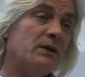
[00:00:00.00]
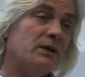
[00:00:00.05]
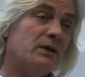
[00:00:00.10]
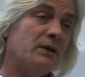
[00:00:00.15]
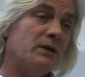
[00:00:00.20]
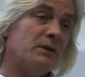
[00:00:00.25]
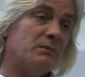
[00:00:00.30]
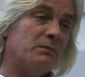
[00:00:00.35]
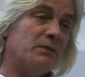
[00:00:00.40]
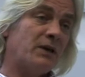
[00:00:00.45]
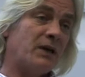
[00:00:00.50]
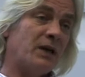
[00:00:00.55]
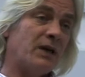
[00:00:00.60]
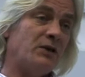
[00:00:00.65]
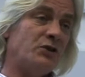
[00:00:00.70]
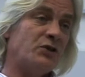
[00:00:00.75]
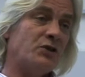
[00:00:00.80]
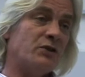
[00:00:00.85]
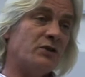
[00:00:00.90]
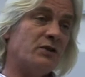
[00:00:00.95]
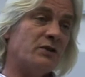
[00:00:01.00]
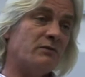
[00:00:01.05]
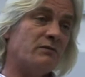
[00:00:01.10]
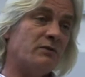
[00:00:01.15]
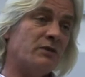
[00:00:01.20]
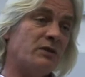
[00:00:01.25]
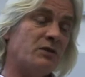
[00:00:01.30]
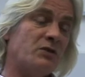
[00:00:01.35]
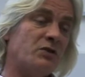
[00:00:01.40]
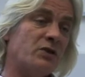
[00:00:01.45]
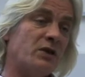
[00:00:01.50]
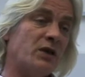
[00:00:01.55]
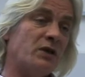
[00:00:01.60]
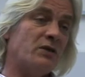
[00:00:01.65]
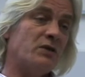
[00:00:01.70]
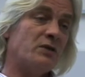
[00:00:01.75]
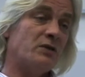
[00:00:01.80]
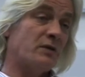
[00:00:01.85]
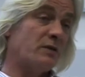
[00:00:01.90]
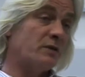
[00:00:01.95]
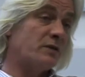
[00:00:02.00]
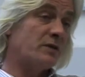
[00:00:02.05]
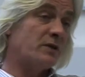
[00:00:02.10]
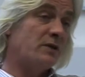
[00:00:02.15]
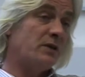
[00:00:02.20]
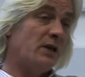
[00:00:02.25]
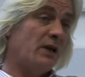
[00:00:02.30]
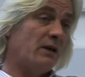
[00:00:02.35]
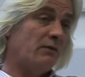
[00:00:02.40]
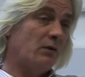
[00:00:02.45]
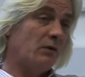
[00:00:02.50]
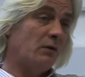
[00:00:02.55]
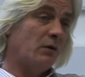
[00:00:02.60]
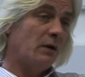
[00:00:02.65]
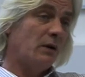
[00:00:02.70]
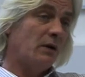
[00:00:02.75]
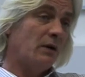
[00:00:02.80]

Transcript: the implications of these changes on sea level